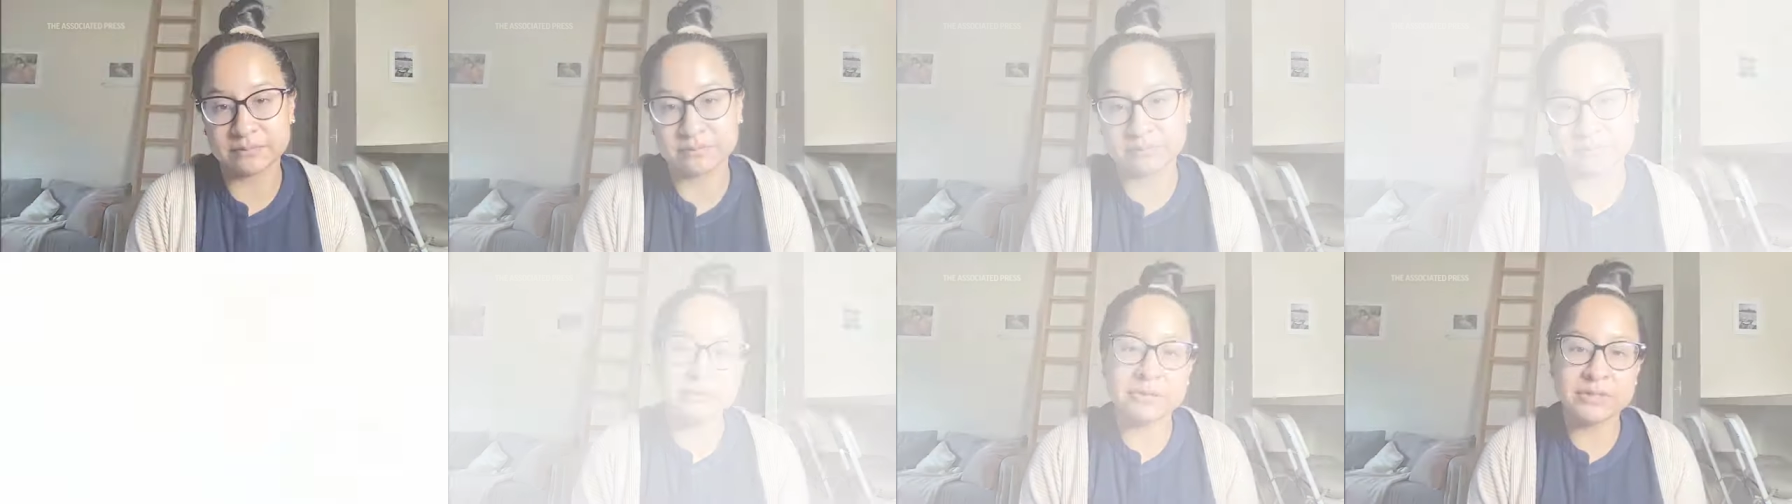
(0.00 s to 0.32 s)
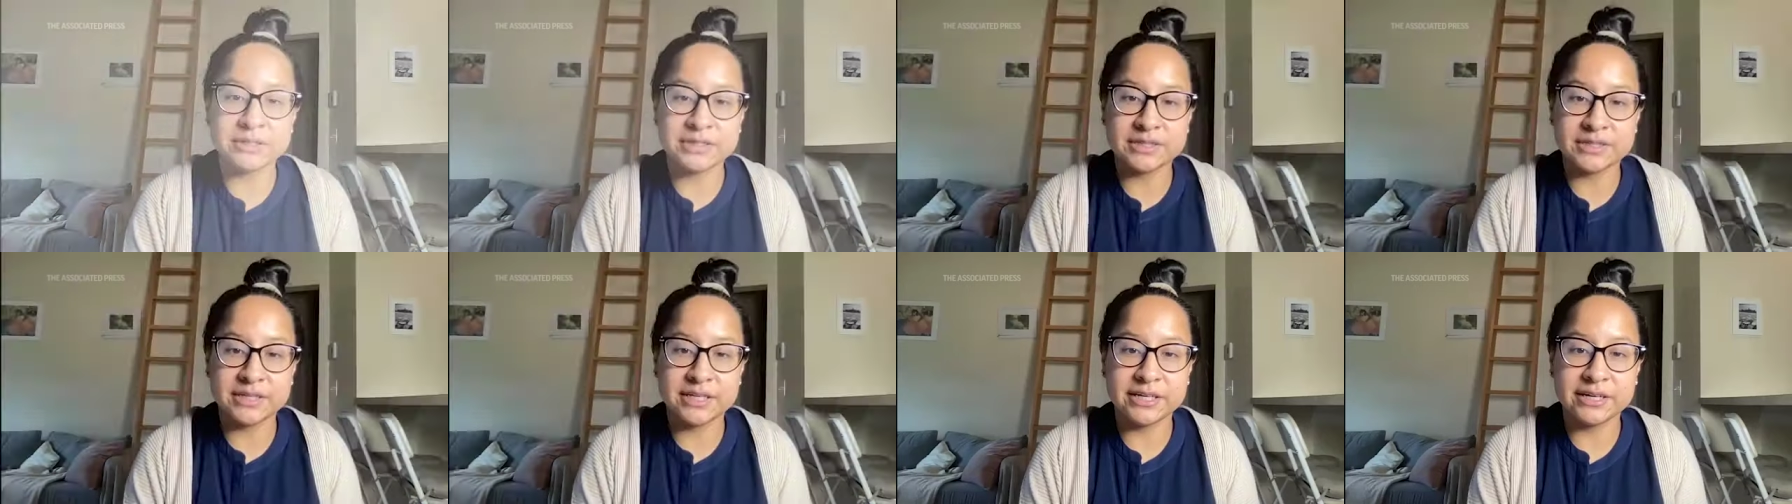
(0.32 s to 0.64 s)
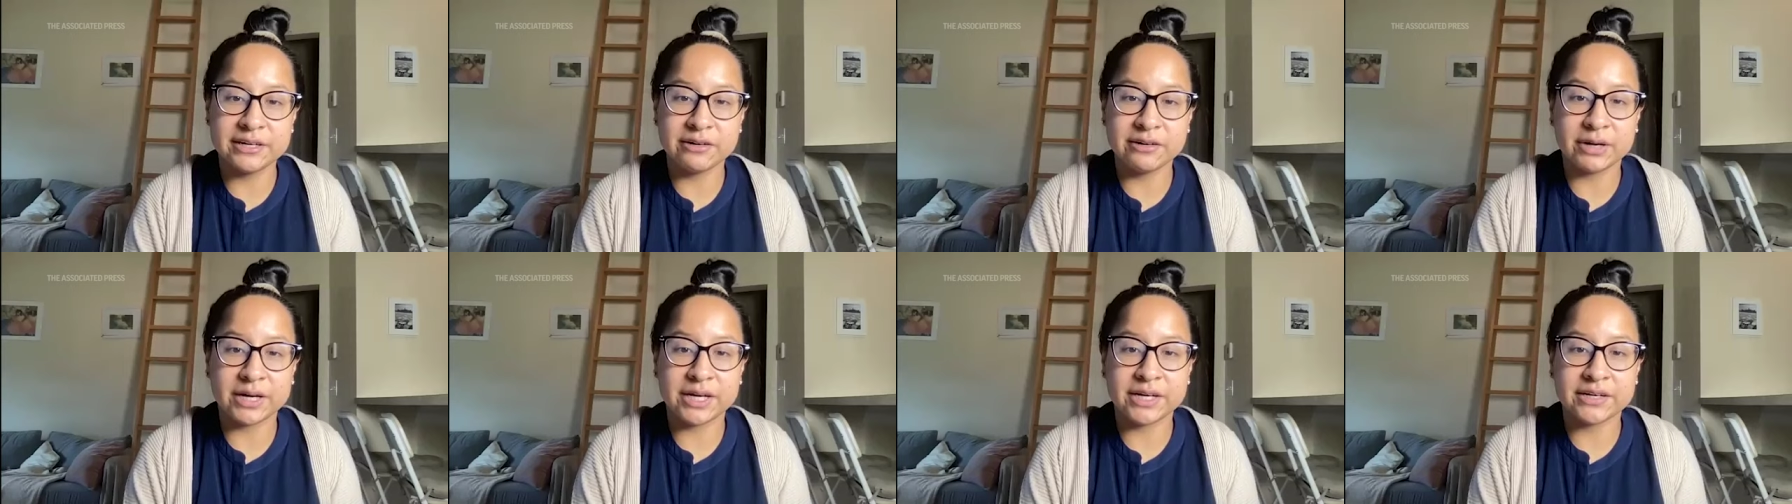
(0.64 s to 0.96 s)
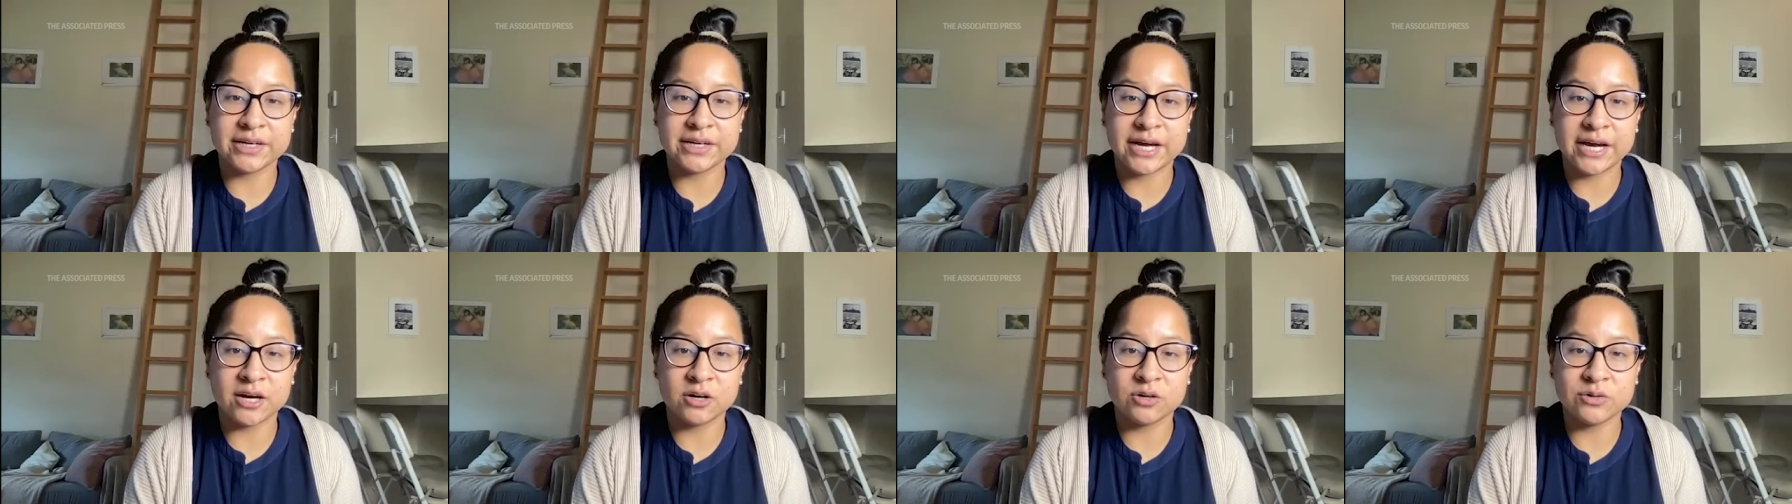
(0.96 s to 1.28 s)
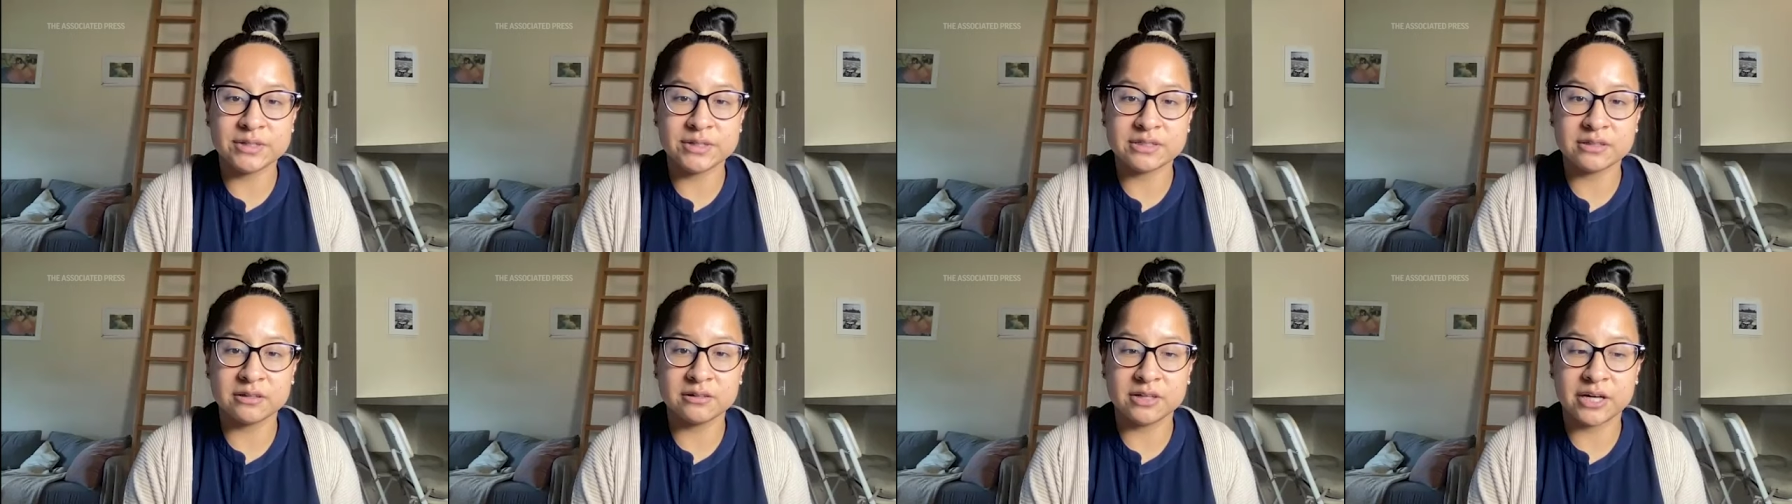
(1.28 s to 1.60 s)
What we're seeing right now
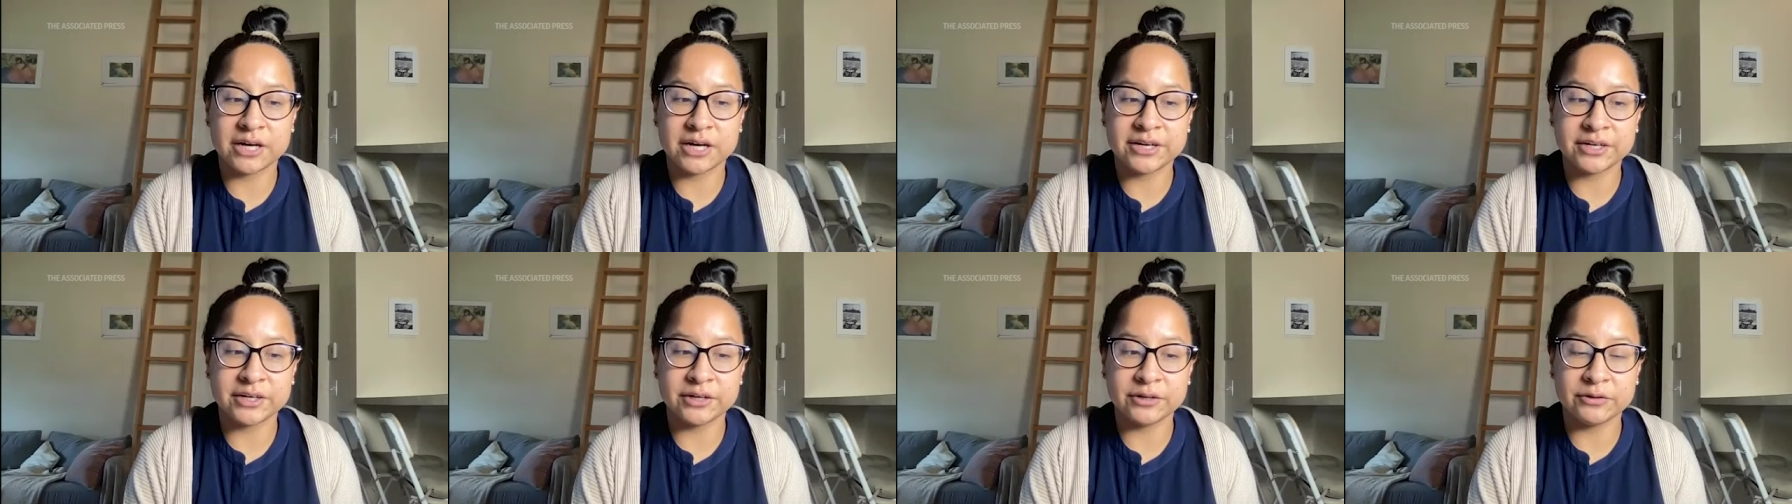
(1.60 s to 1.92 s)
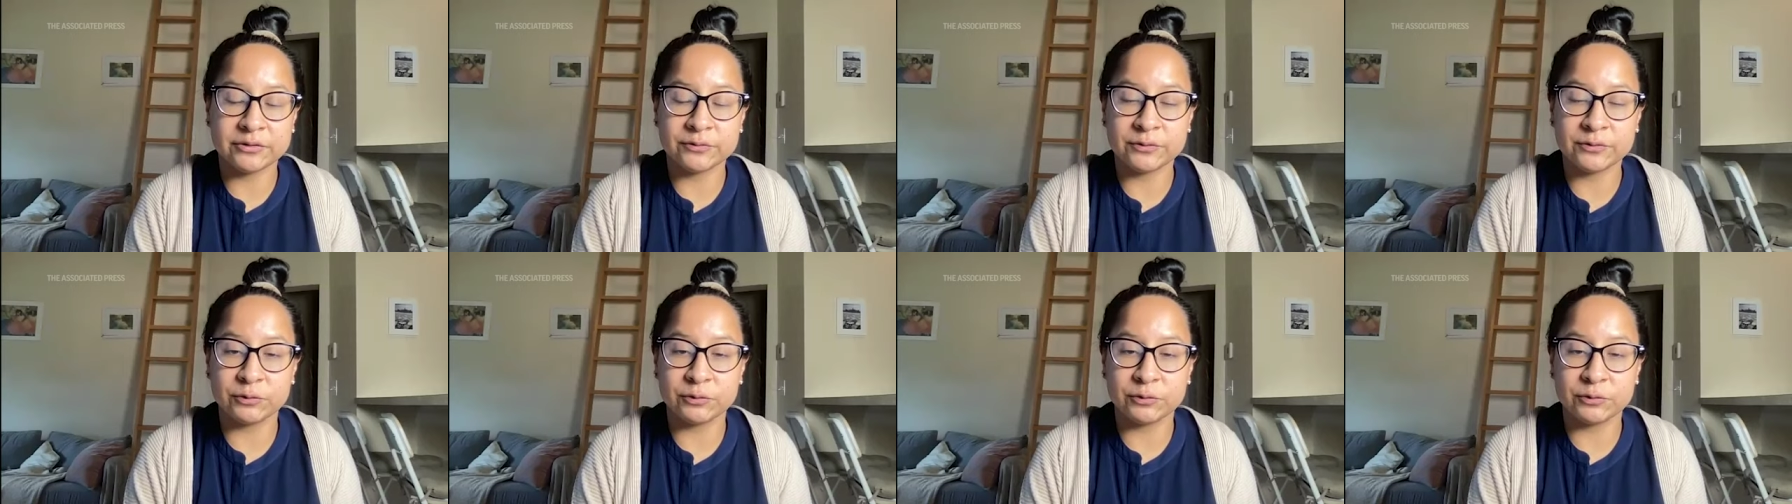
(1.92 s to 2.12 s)
is a lot of